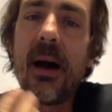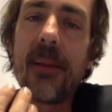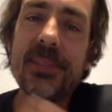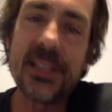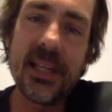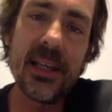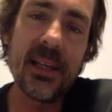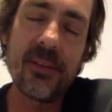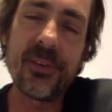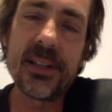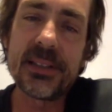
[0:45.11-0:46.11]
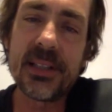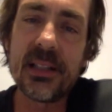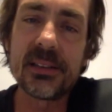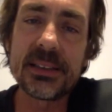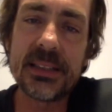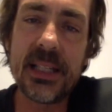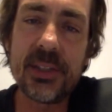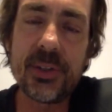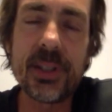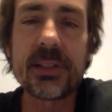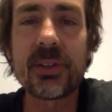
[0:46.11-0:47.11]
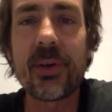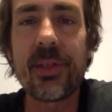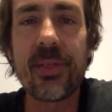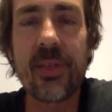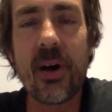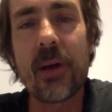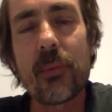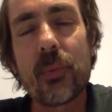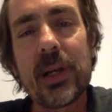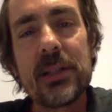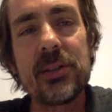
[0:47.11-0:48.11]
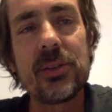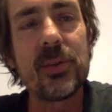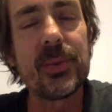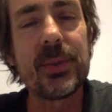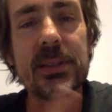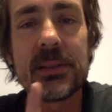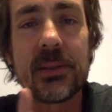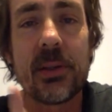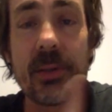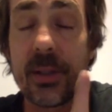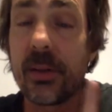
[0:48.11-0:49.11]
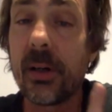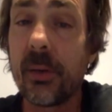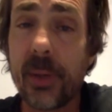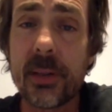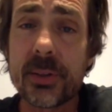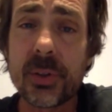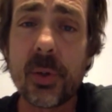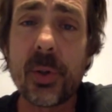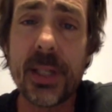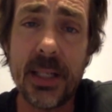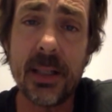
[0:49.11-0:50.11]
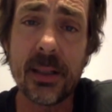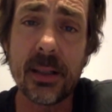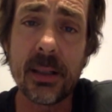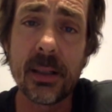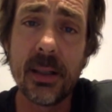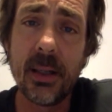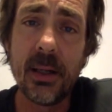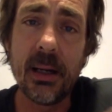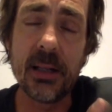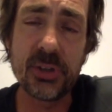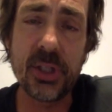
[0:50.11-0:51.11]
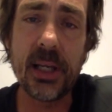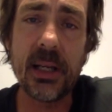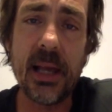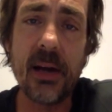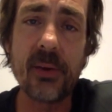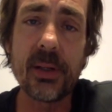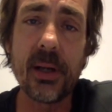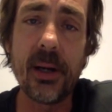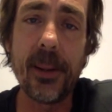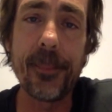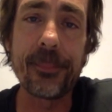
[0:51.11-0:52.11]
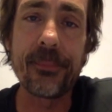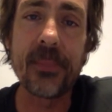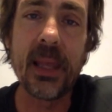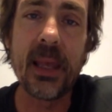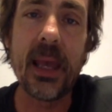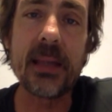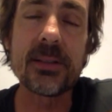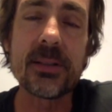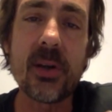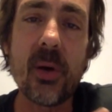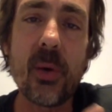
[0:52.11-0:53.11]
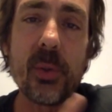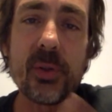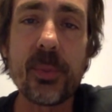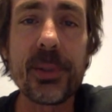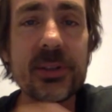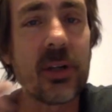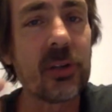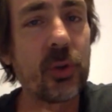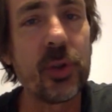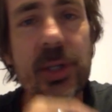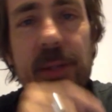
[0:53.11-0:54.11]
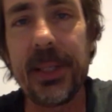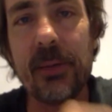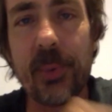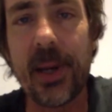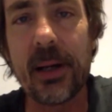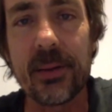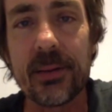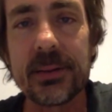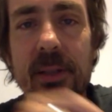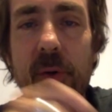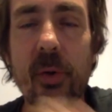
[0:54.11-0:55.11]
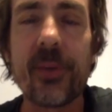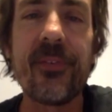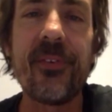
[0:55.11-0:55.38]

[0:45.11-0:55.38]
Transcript: I'm staying at a friend's in Alexandria, so I thought what I'd do is go to a record store here, uh, check it out. Um, and so I went to a place called Crooked Beat Records on North